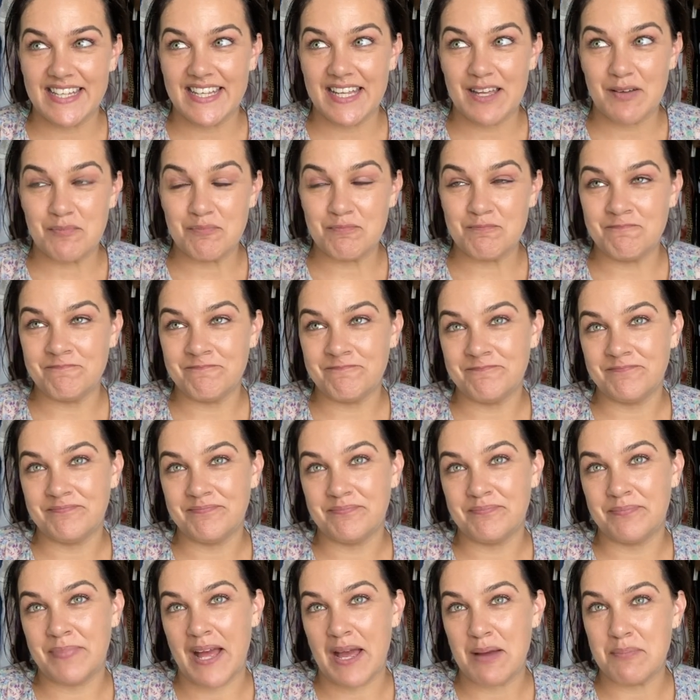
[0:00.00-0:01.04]

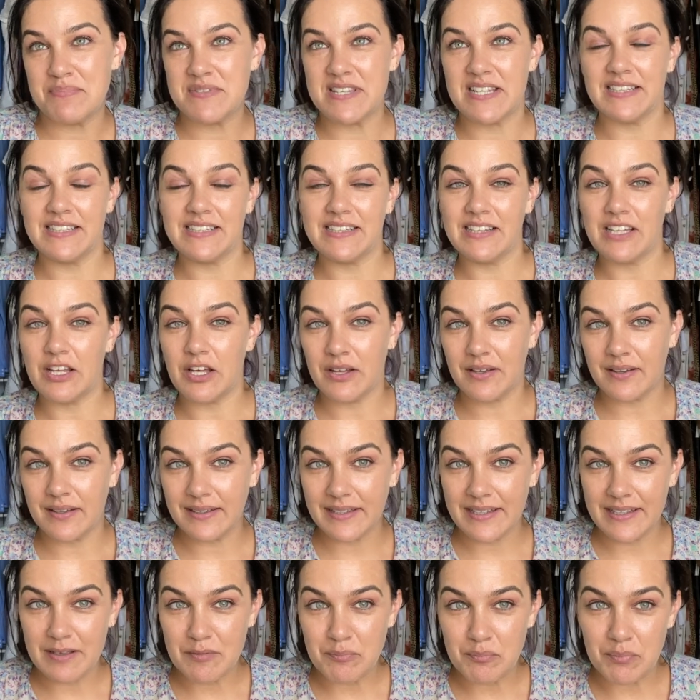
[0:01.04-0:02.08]
Perhaps a little
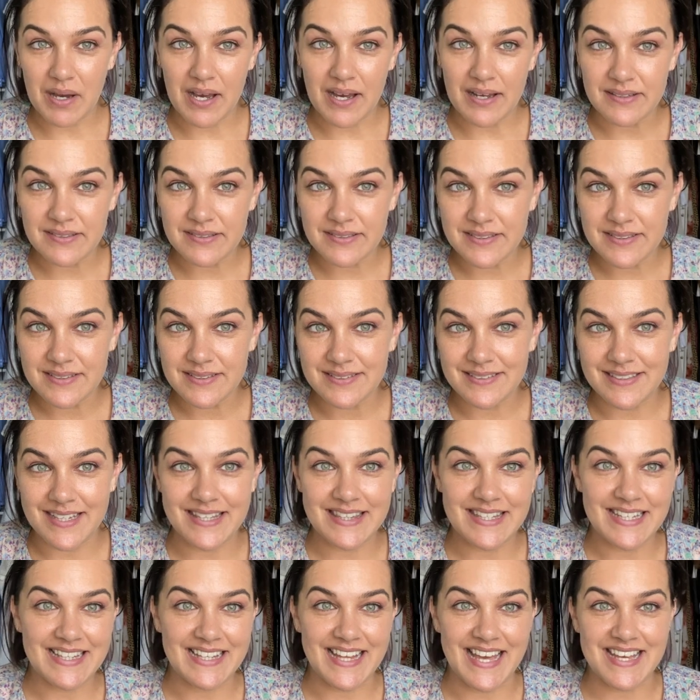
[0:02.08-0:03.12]
early, but
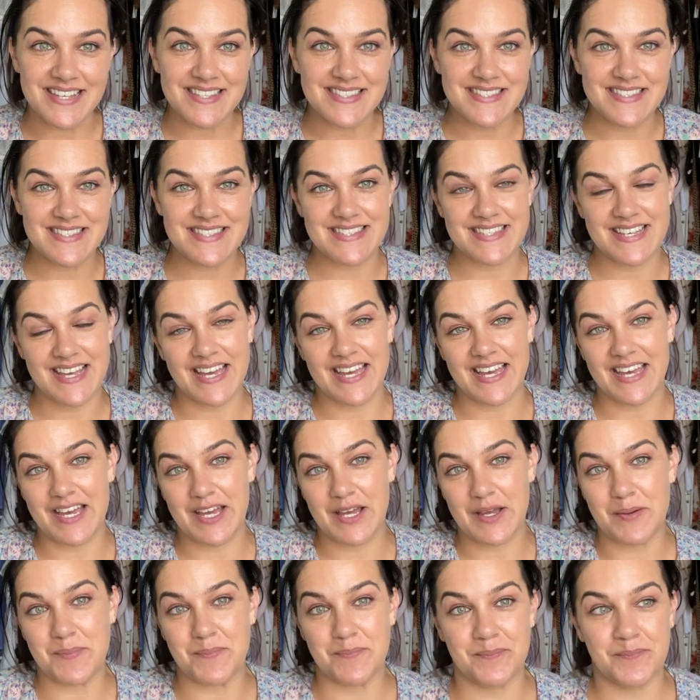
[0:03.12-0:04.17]
nonetheless,
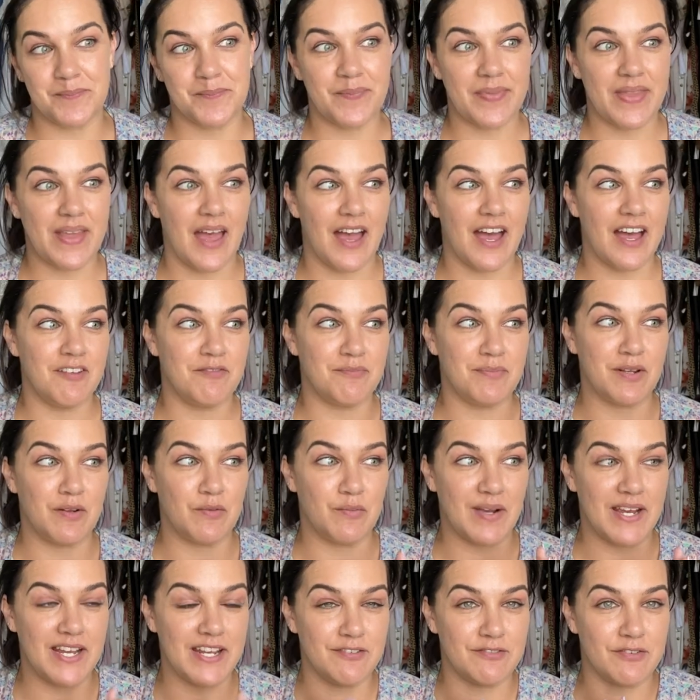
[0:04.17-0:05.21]
I've been
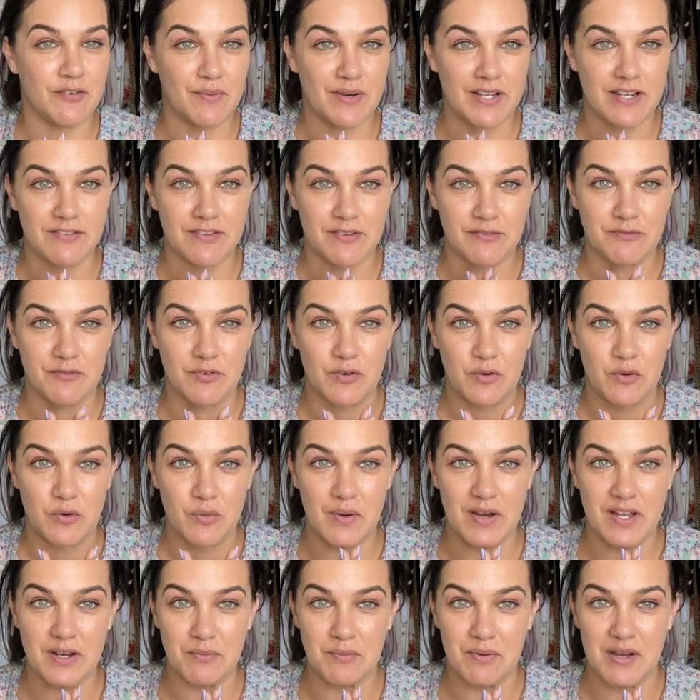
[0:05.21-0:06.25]
waiting for one of them for
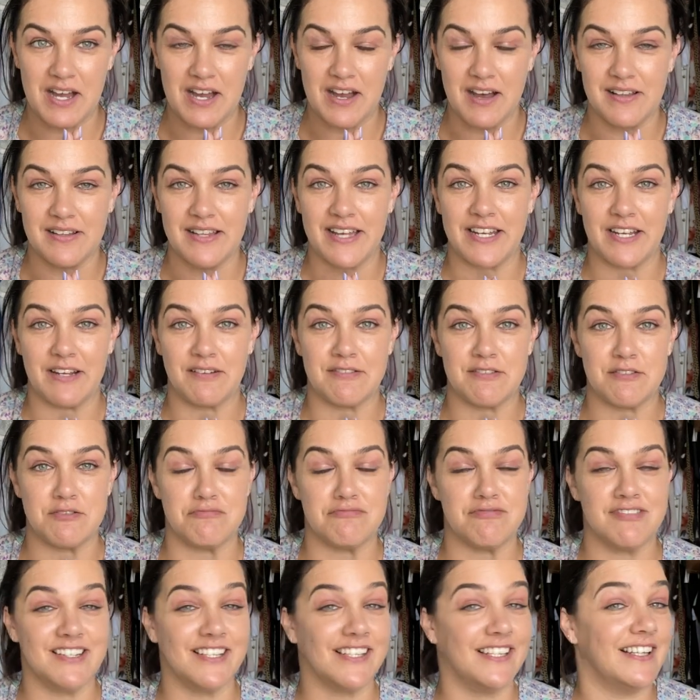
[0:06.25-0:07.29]
quite a while and I was
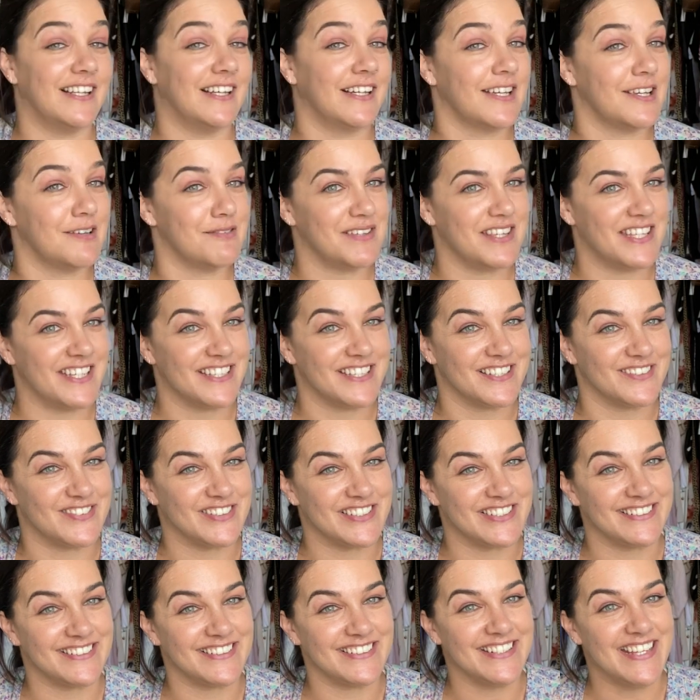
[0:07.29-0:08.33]
really lucky with the other
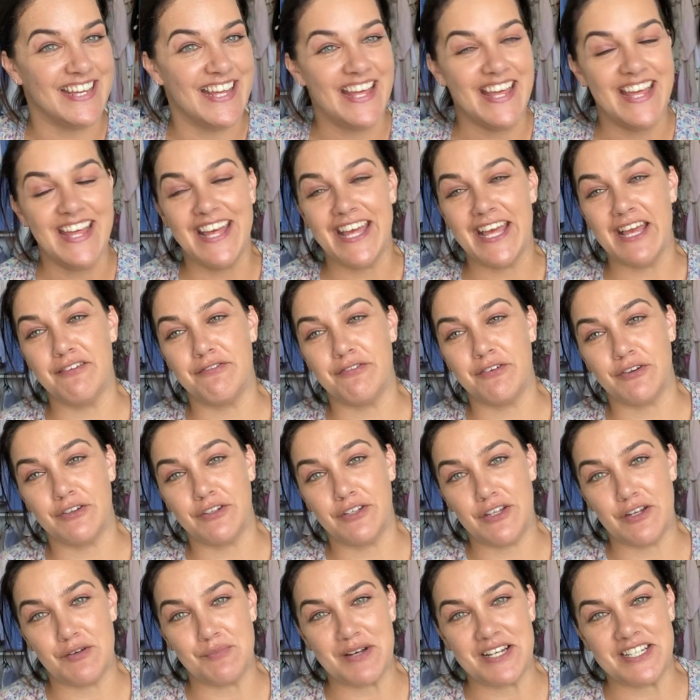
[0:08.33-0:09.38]
one. If you're new
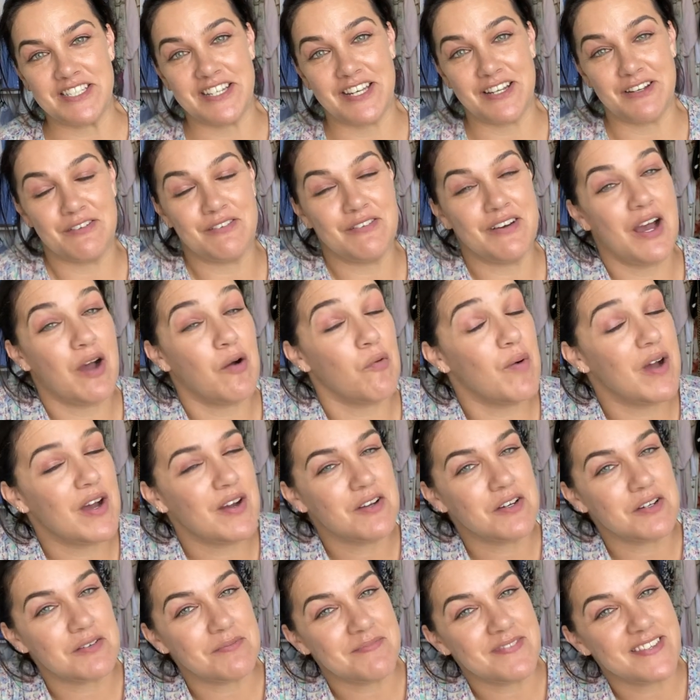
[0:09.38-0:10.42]
to my channel,
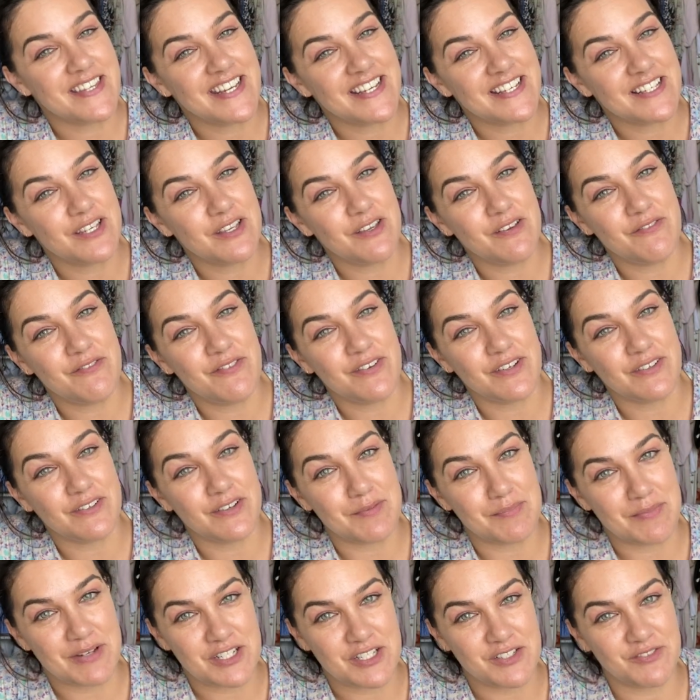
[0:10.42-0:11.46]
welcome. Thank you very
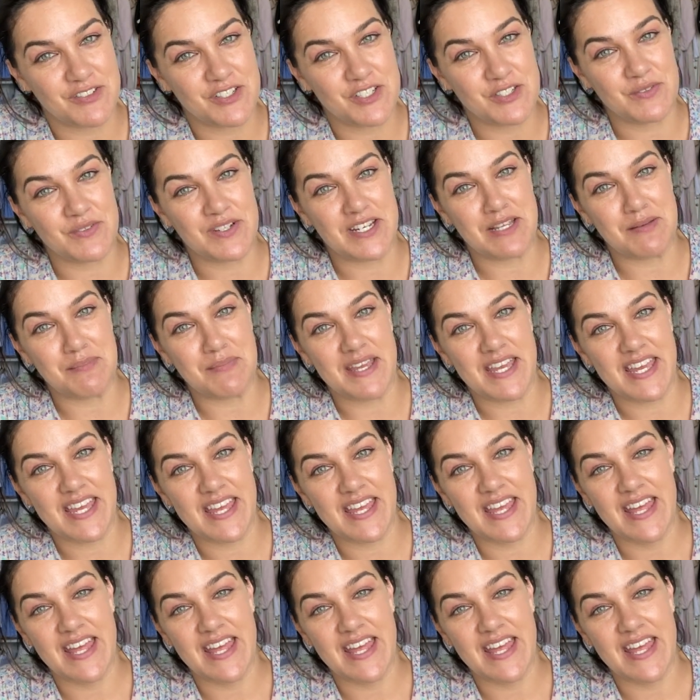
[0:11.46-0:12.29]
much for joining me.